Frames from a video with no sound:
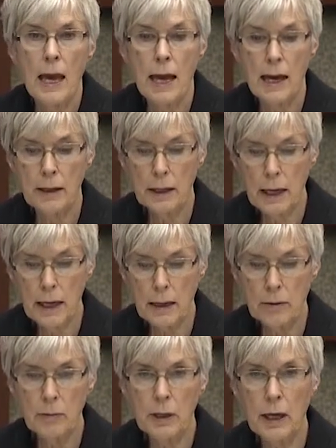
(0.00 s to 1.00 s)
And
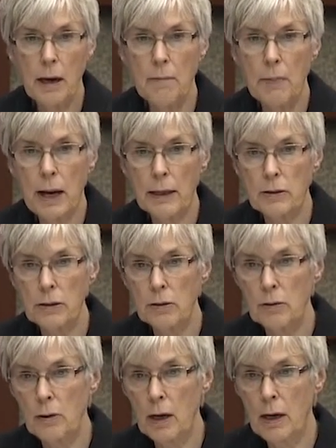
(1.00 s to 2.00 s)
again, we come back
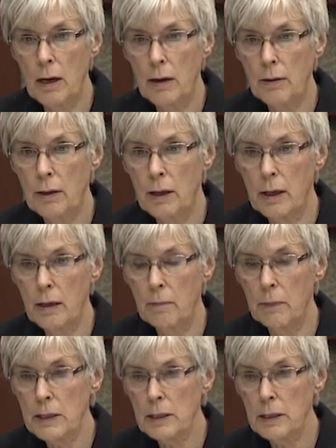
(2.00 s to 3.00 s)
to the
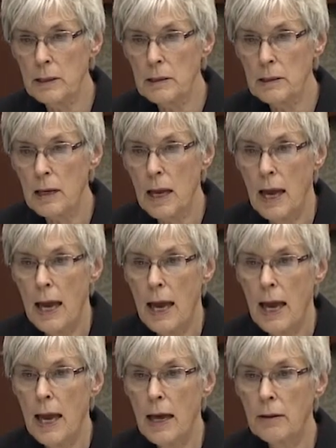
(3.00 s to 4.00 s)
business,
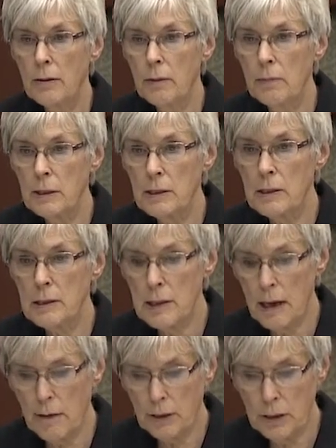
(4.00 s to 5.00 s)
and the business
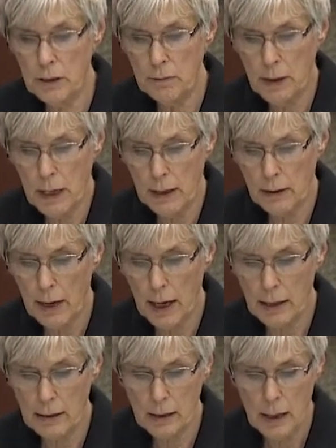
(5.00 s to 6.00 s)
having to make
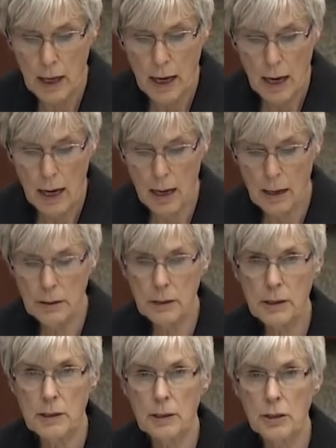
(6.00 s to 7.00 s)
that
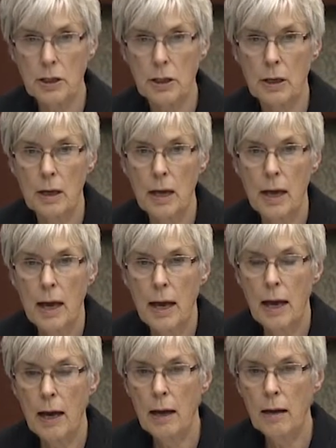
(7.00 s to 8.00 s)
decision
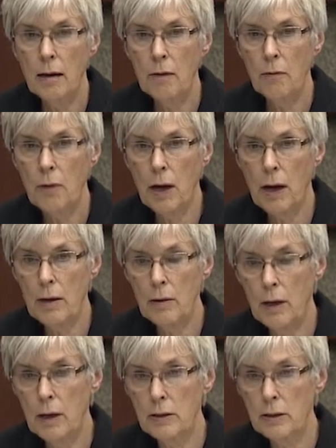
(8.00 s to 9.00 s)

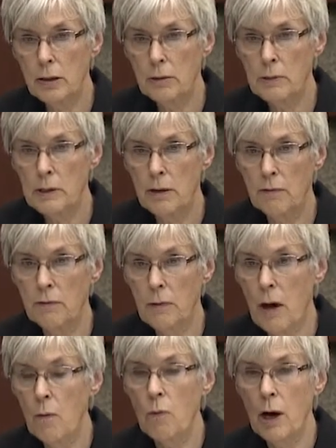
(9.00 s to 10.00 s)
in terms of
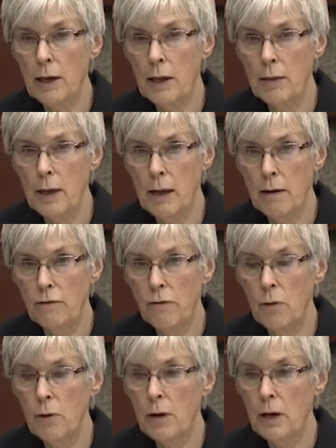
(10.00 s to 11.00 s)
what can they
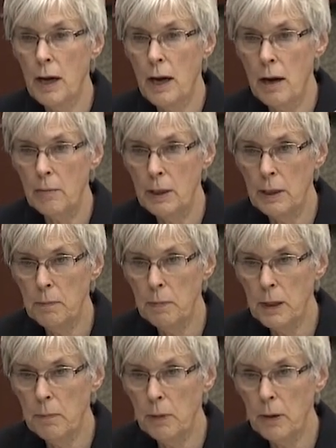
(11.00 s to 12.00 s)
afford, how many
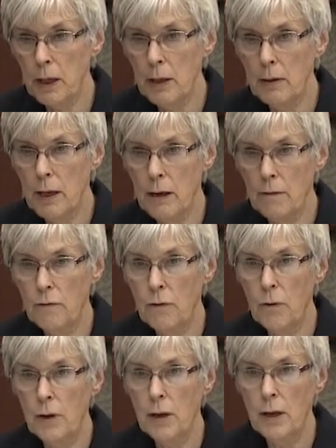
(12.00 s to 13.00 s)
people can they
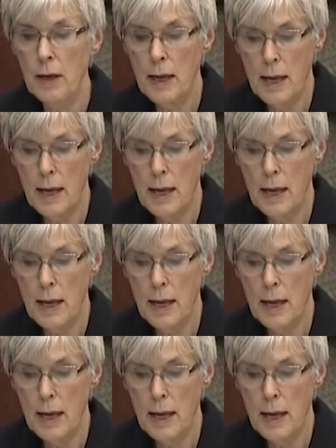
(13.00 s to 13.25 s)
afford.